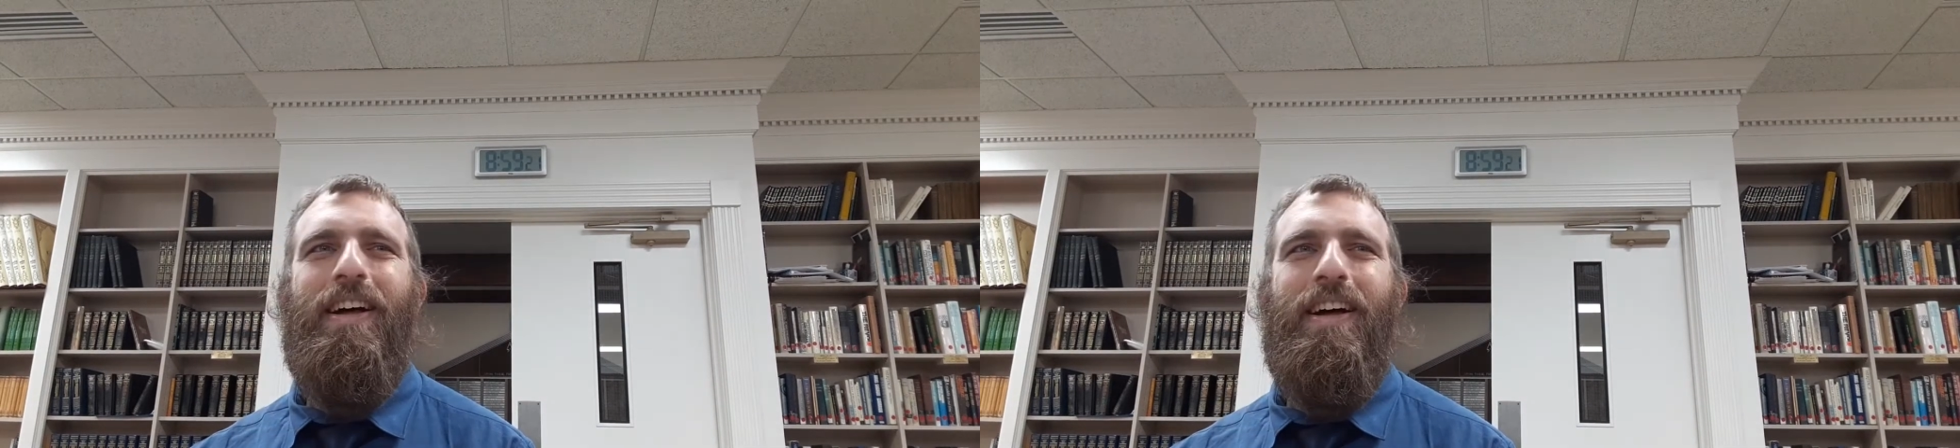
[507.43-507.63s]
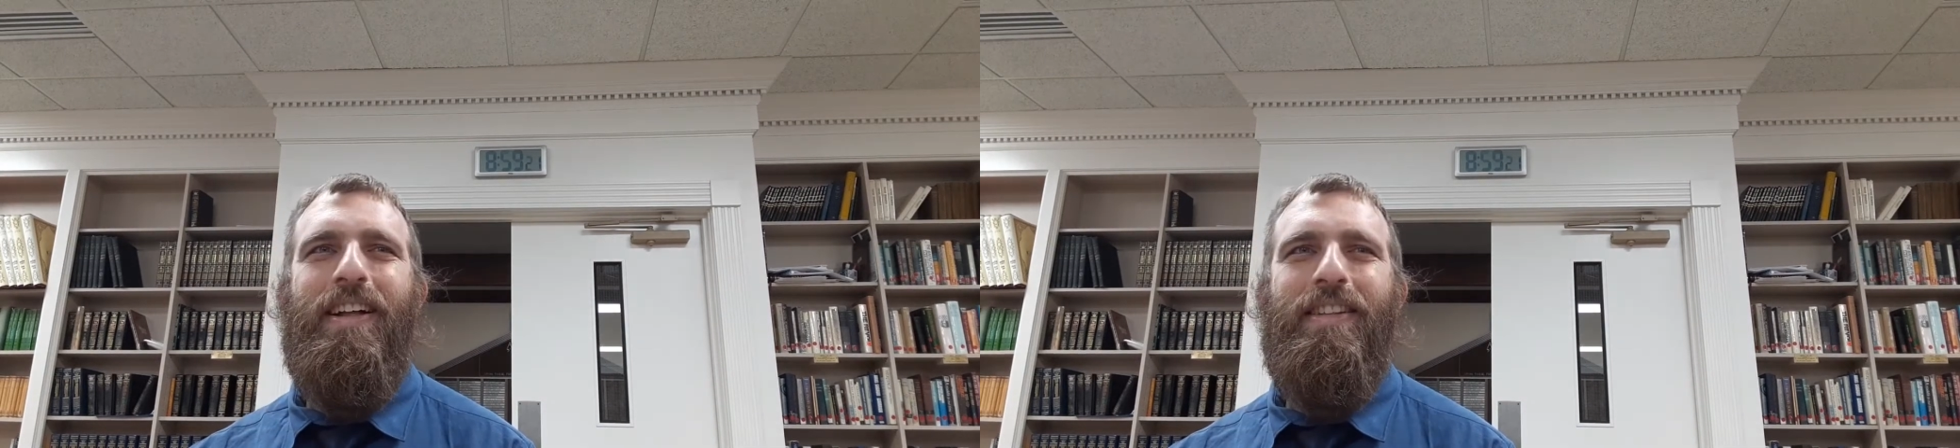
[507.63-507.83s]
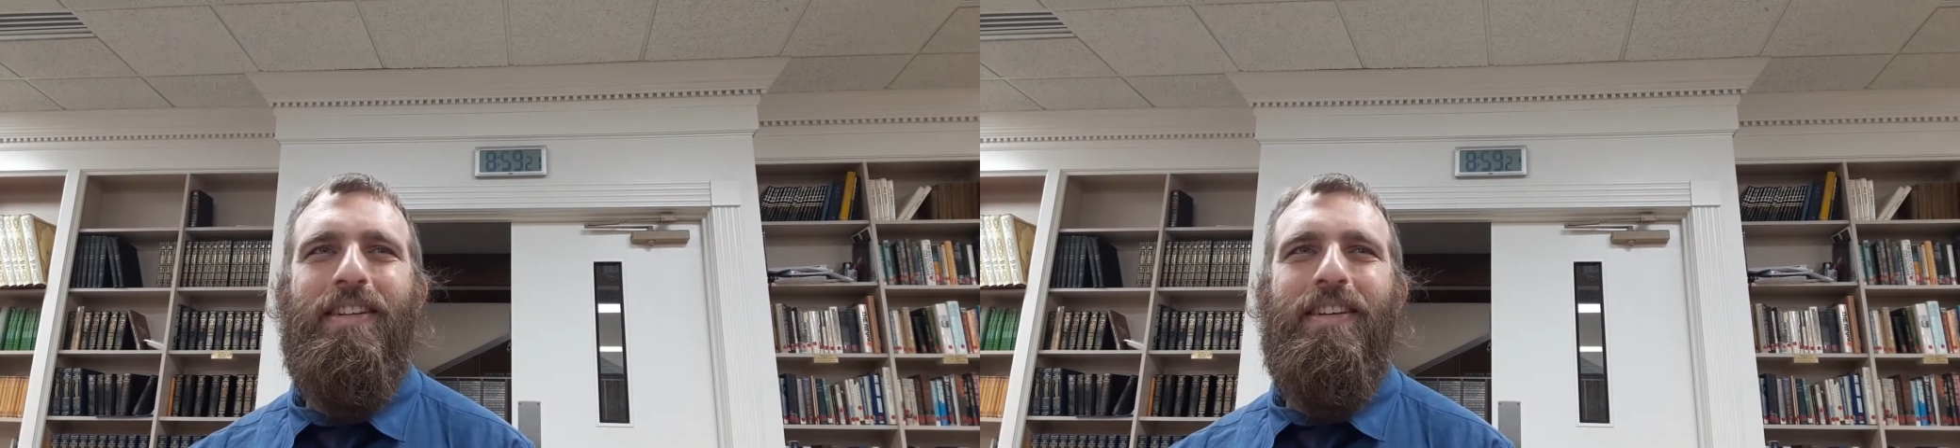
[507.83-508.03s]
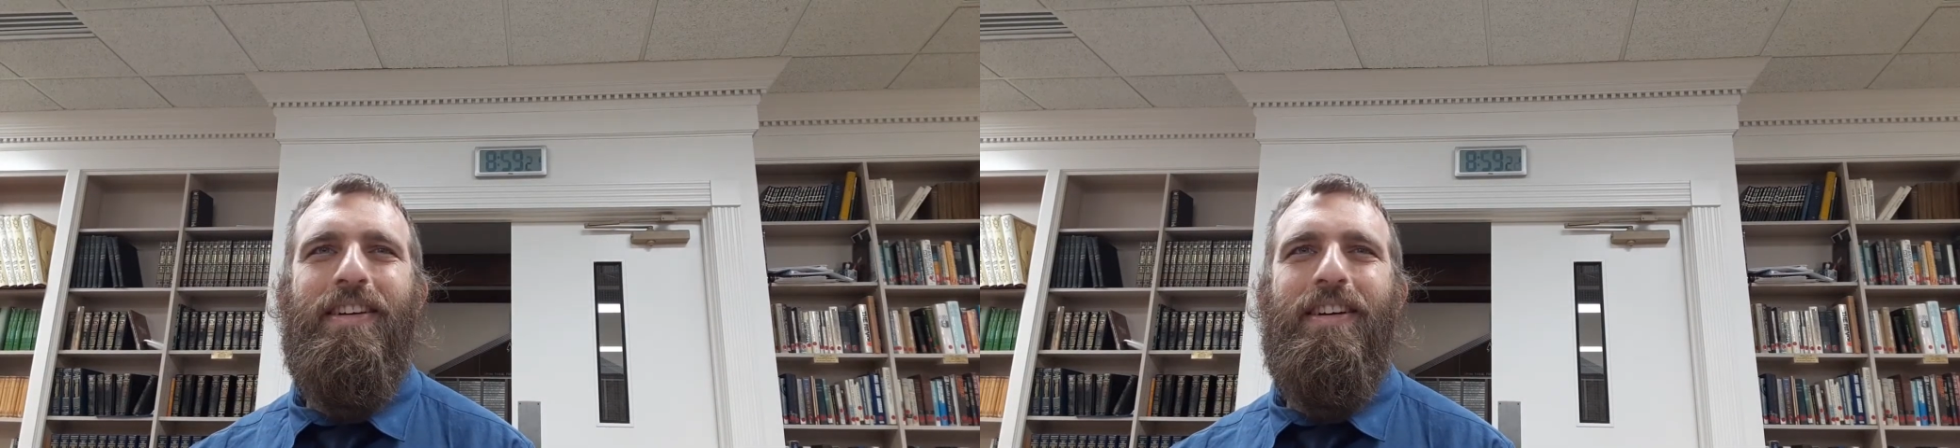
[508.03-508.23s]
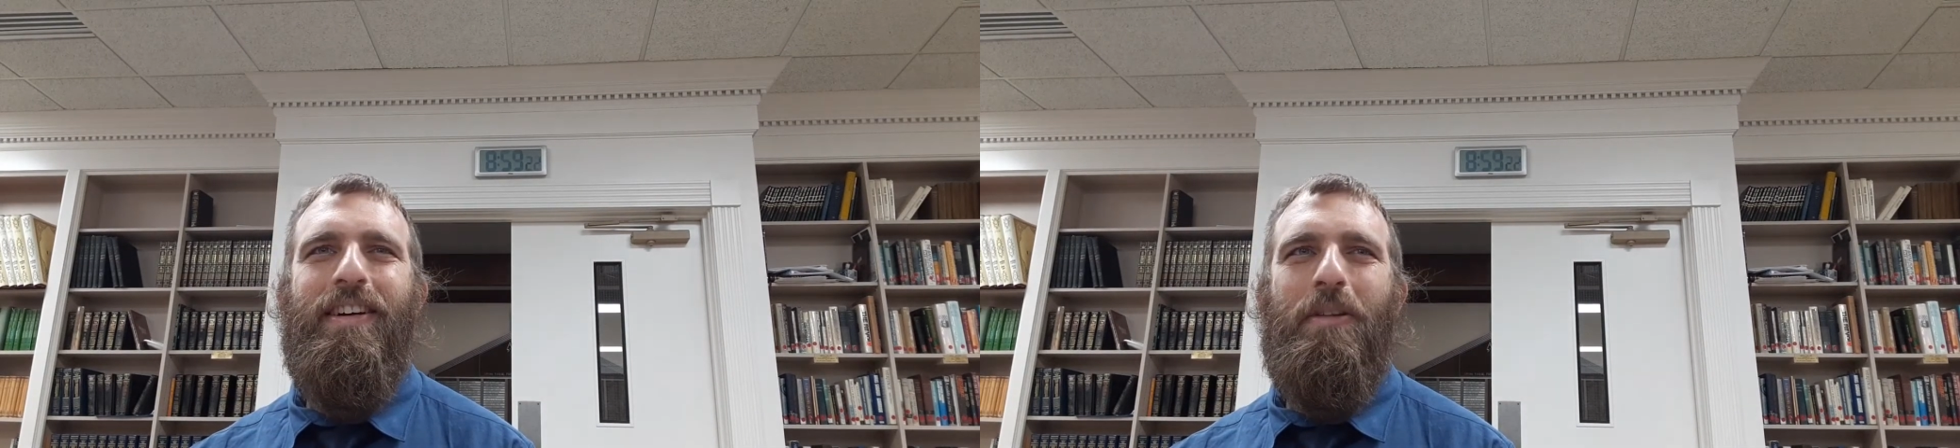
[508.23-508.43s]
and
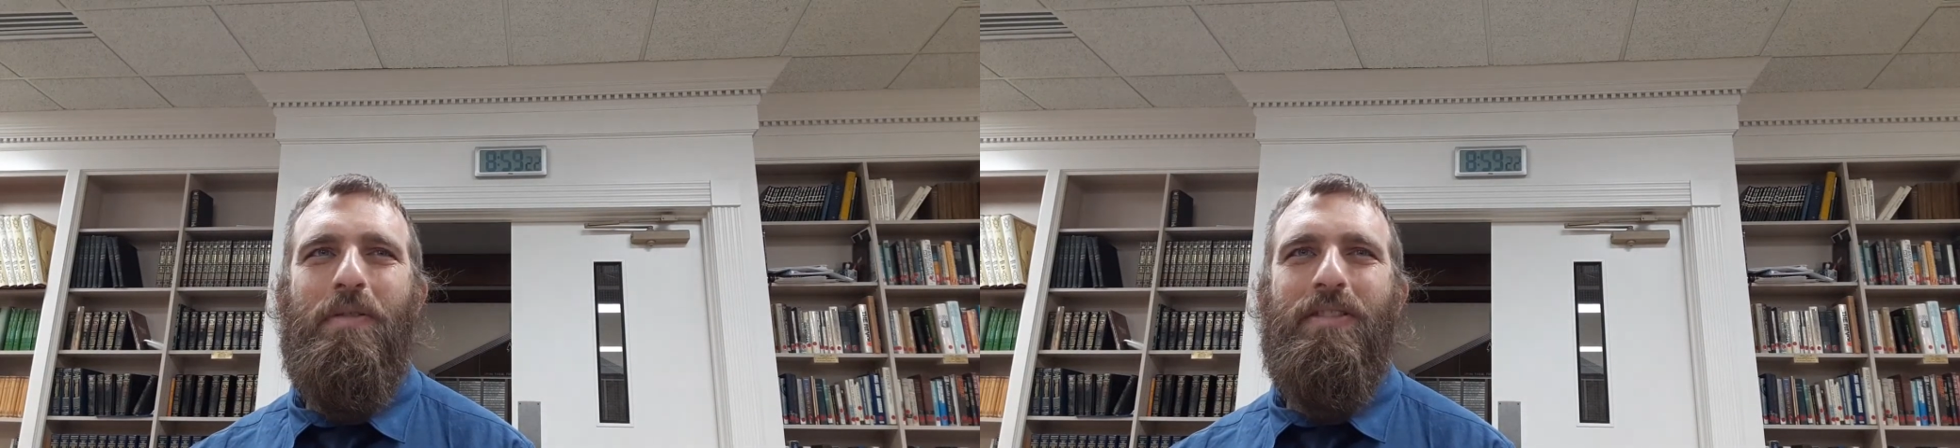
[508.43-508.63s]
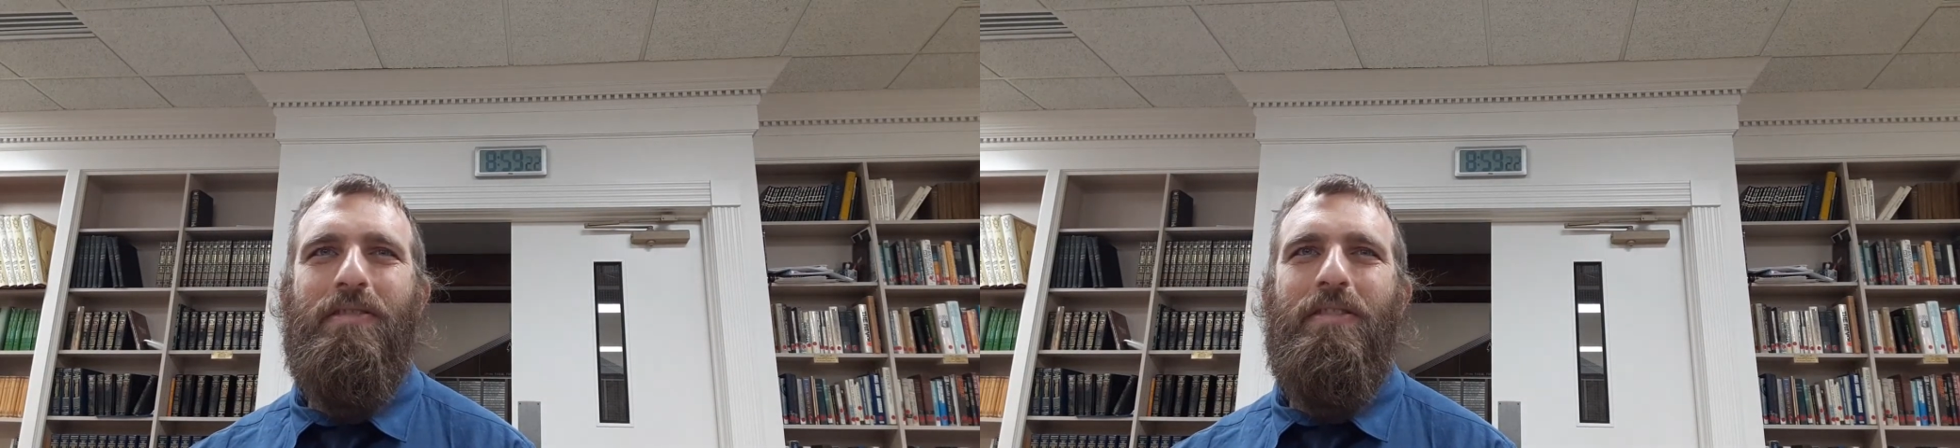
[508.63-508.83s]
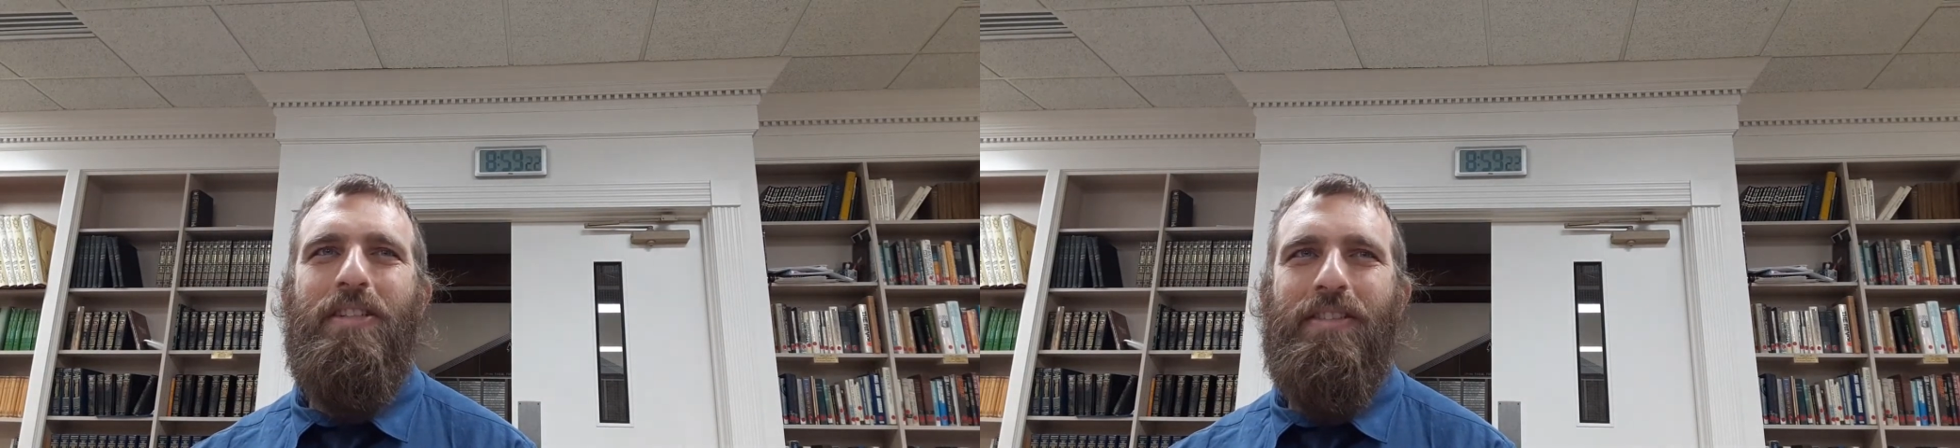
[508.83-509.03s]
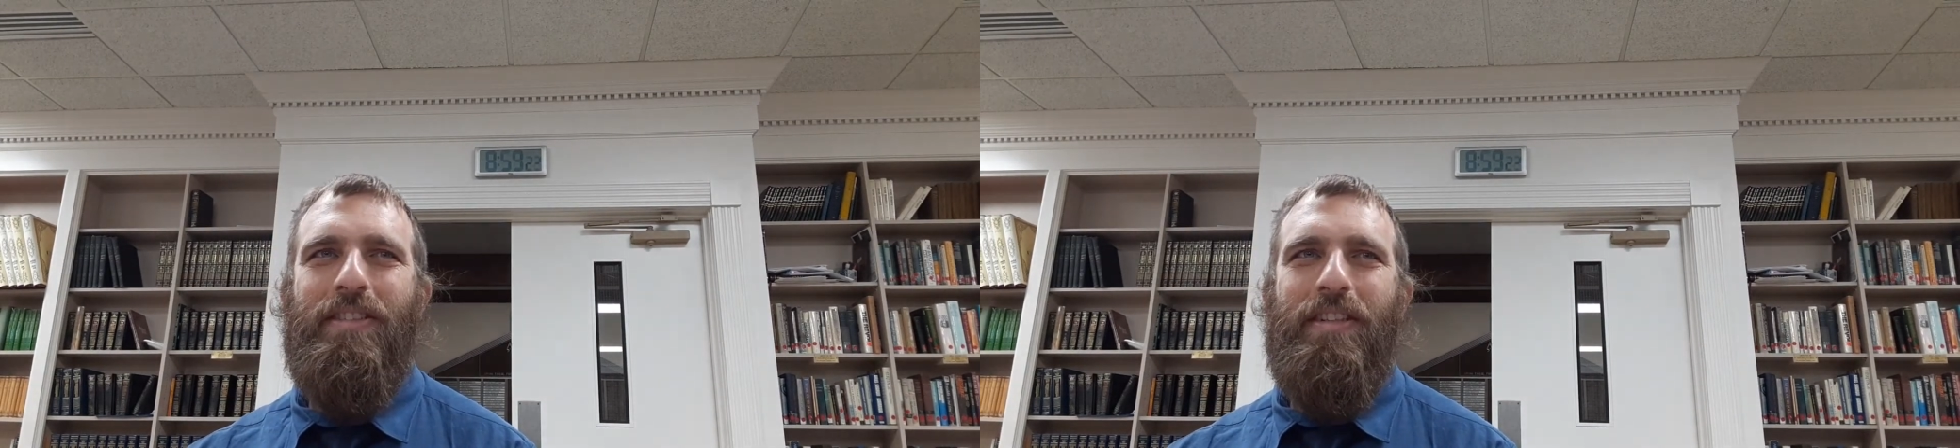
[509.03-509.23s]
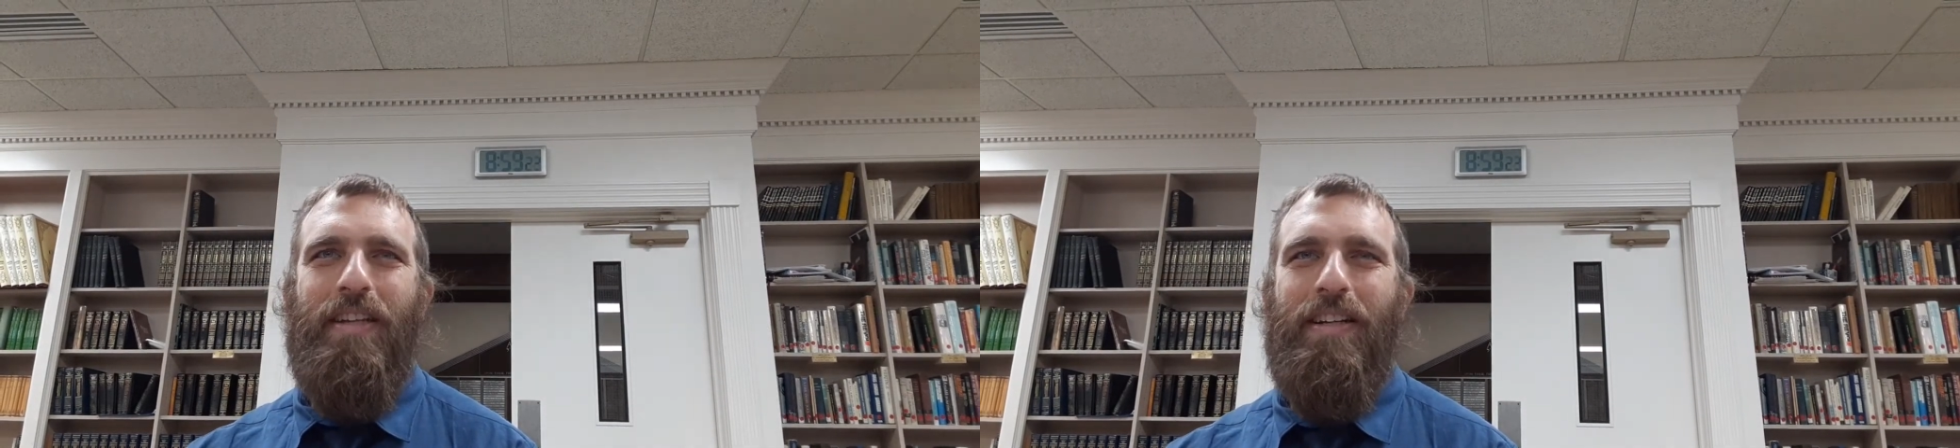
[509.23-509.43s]
it wasn't a
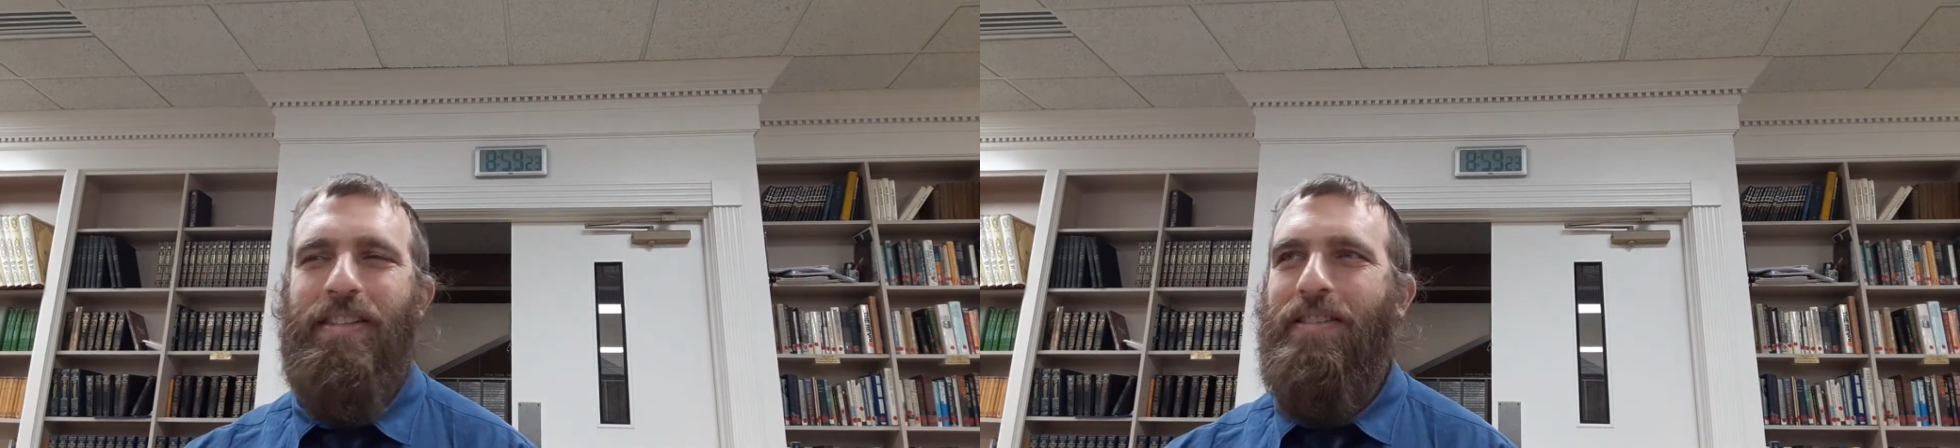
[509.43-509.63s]
religious area,